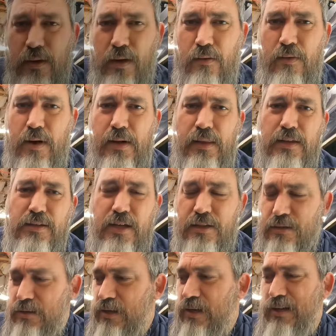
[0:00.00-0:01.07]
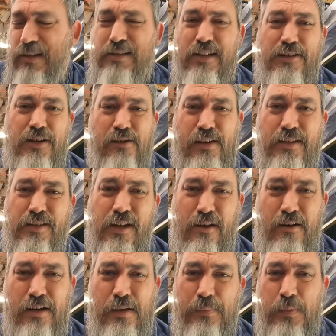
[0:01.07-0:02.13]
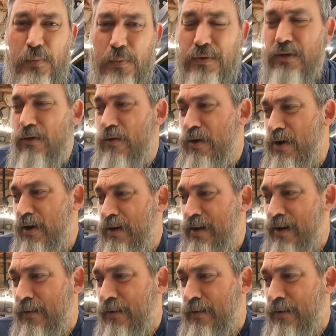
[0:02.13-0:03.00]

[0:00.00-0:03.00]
All right, let's get y'all guys caught up with what's going on